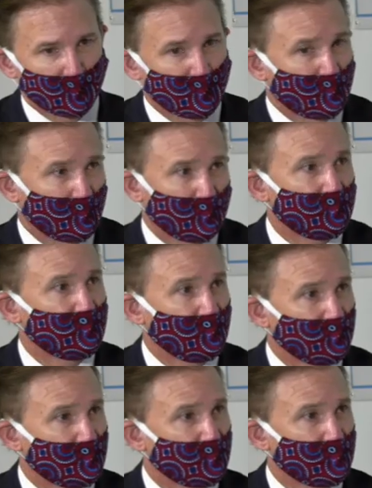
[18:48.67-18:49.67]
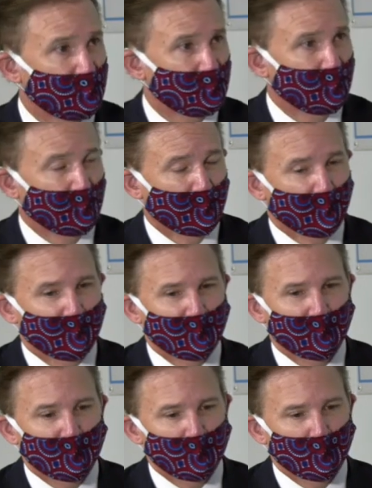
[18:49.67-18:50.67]
in public statements. So.
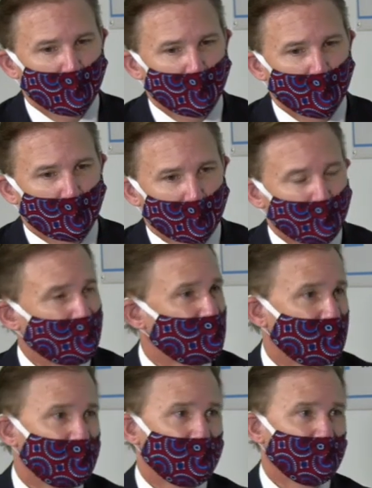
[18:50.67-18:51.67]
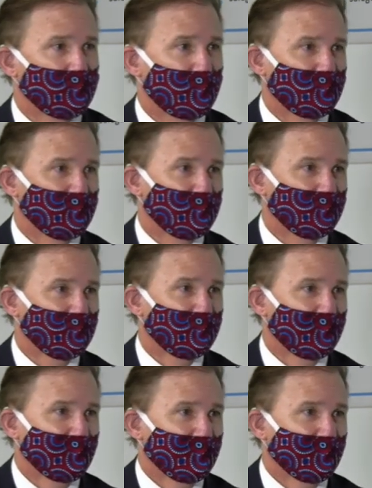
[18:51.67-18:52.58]
Uh, our position is well known.